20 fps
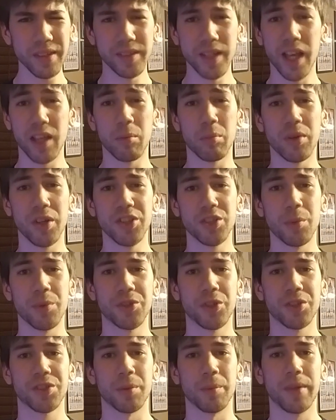Tyler Breeze
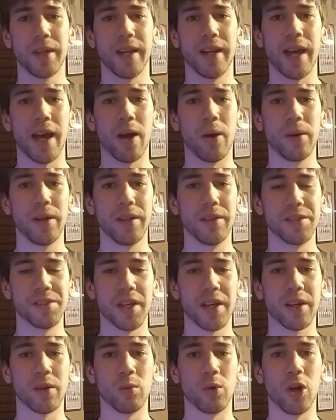almost took some kid out in the
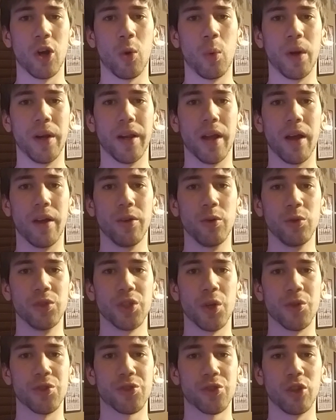second row when
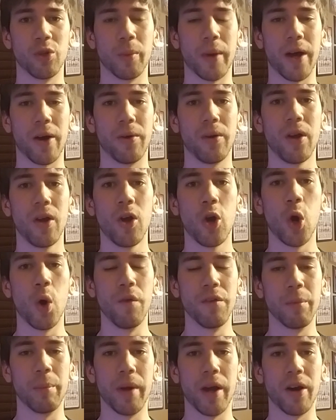Usos threw him out
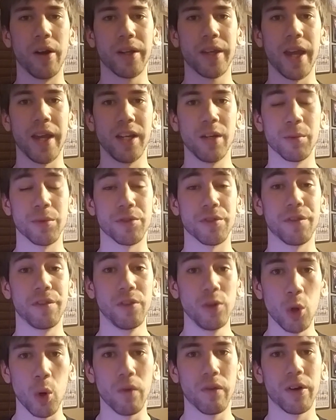over the barricade, and he almost
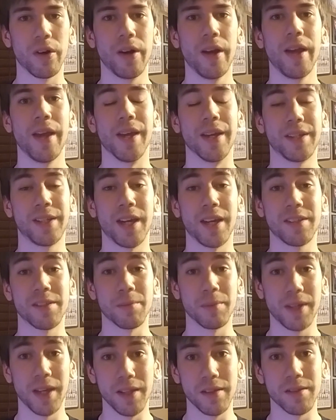flew over and kicked
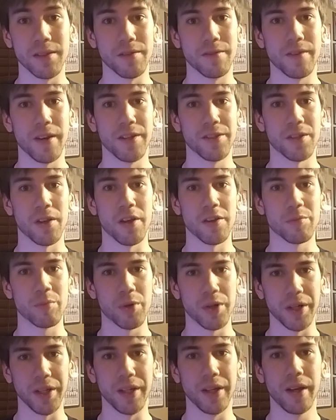some kids in the face. So that was
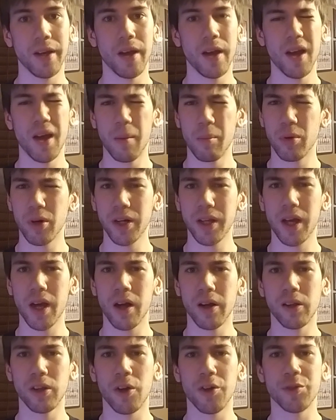pretty
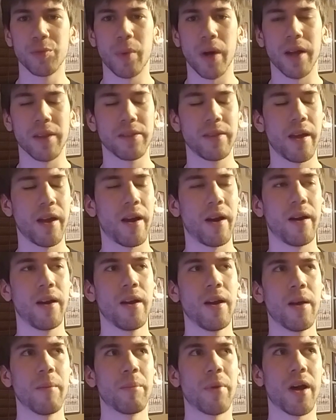close spot there.
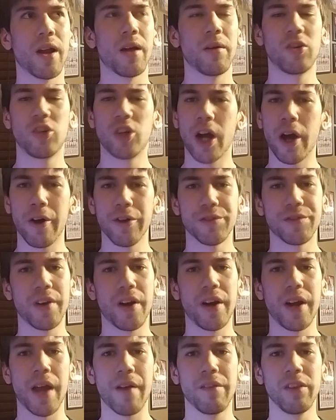But the crowd was
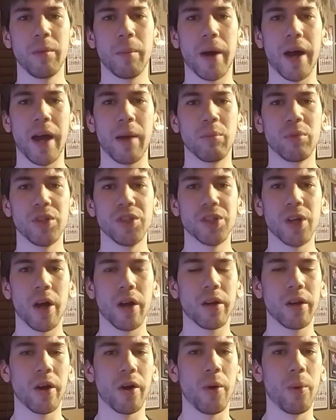very heavily behind
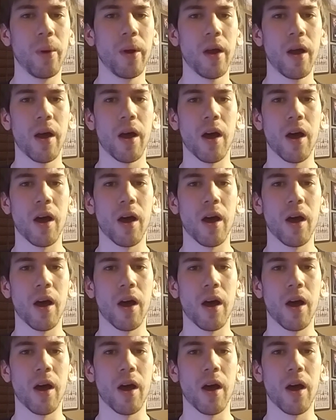Breezango.